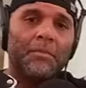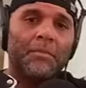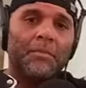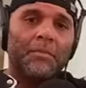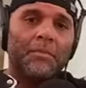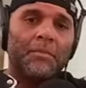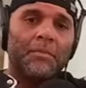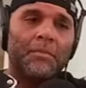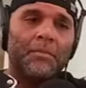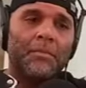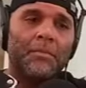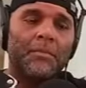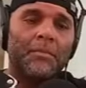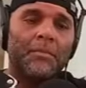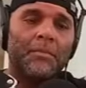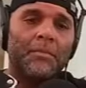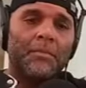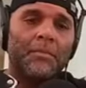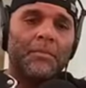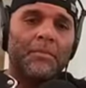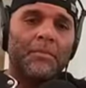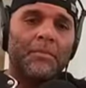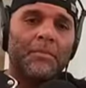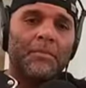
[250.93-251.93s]

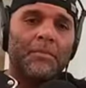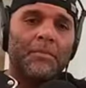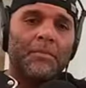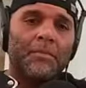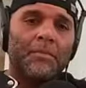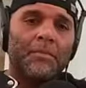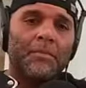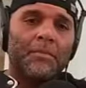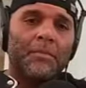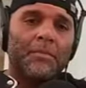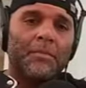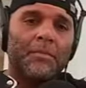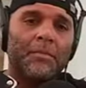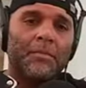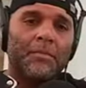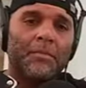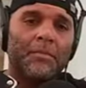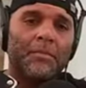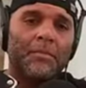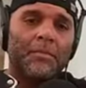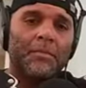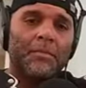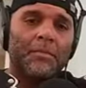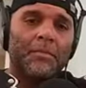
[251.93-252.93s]

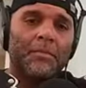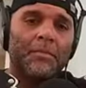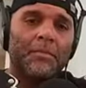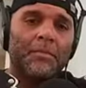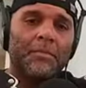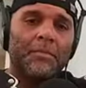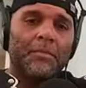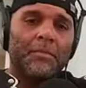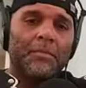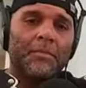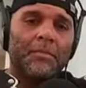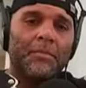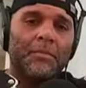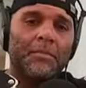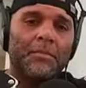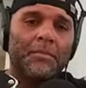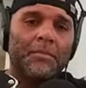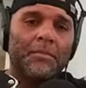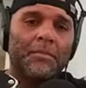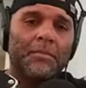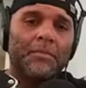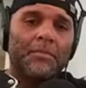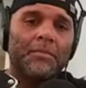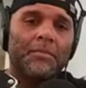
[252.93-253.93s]

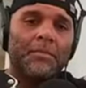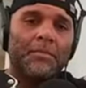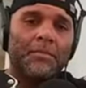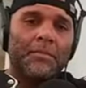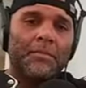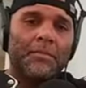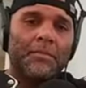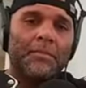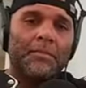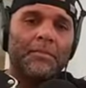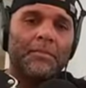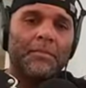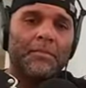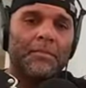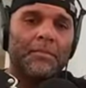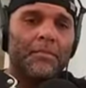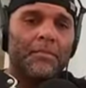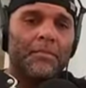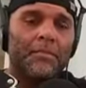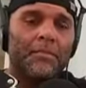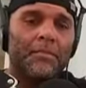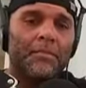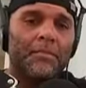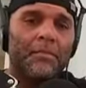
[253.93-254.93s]

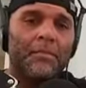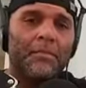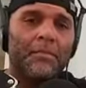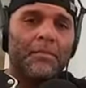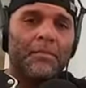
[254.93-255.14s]
This person isn't speaking.